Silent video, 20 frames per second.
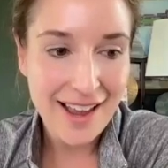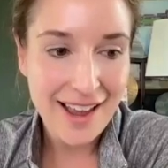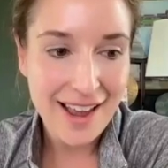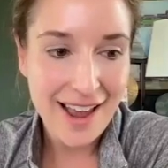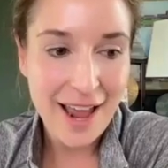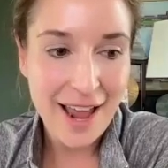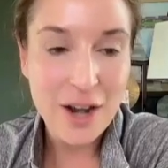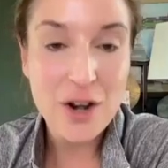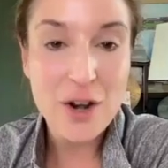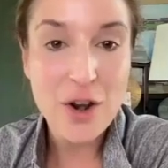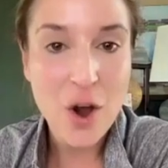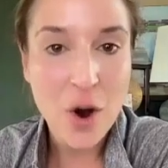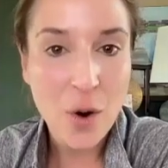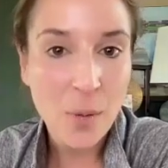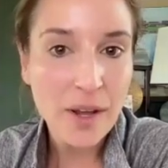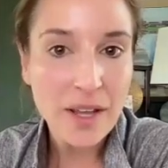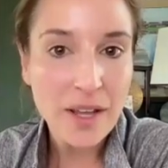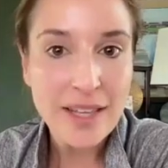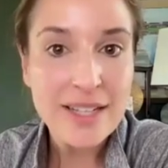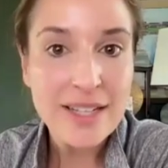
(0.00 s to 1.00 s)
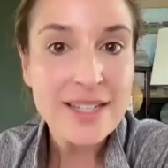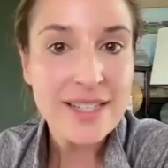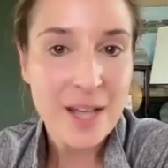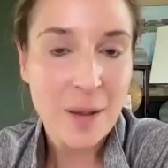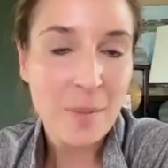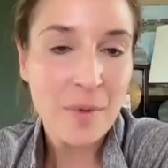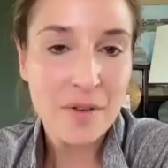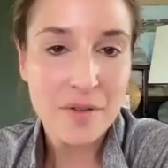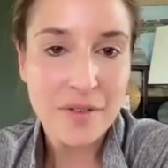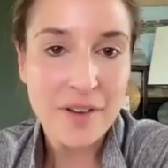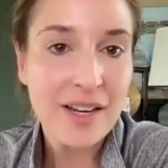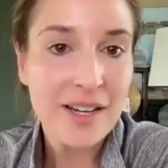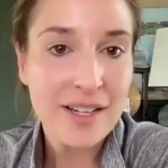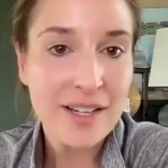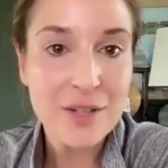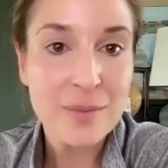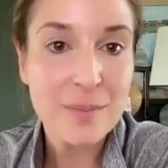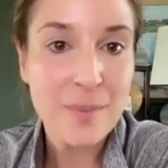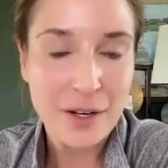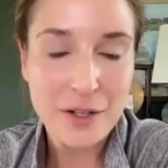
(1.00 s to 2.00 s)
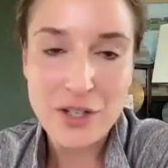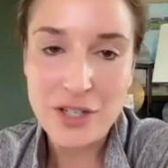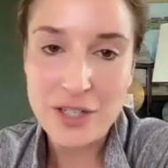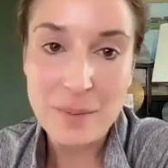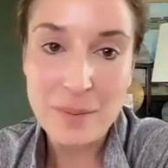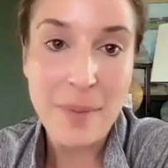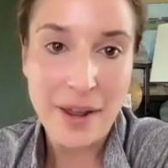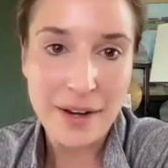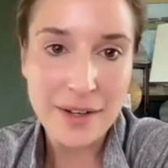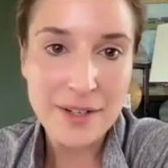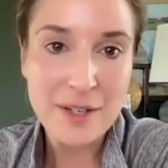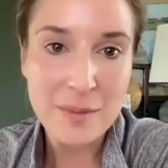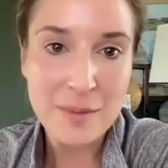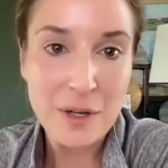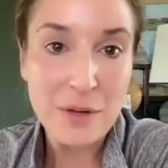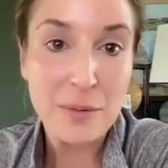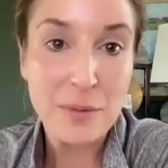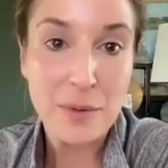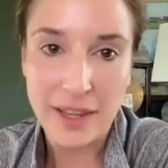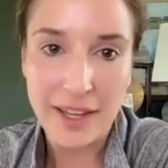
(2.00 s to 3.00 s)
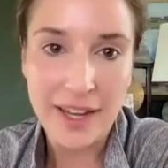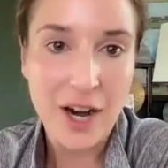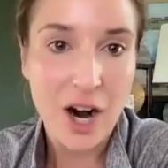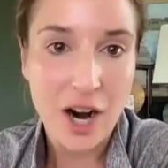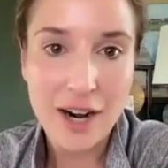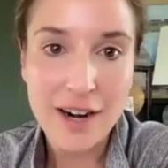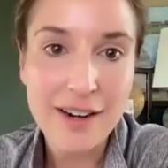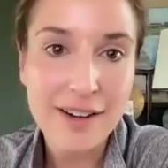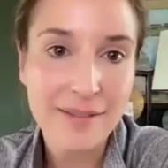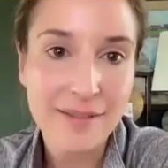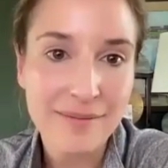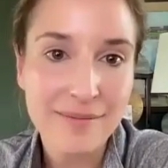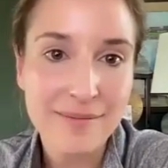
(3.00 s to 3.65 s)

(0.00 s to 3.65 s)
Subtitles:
and knowing that some of it is just meant to be really hard,